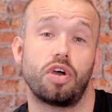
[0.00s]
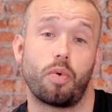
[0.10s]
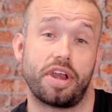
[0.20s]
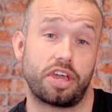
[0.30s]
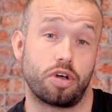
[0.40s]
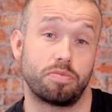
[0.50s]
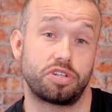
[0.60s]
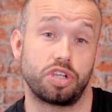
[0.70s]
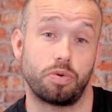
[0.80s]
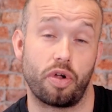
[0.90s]
when it
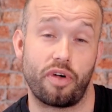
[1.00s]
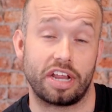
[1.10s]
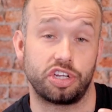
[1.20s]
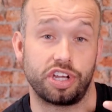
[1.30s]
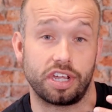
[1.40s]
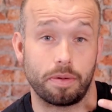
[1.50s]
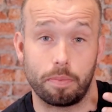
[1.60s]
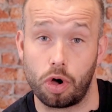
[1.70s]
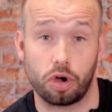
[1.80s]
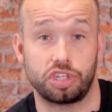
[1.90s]
comes to arranging
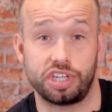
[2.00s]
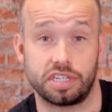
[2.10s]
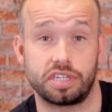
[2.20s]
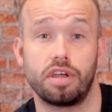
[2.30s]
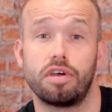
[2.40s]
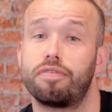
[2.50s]
mortgages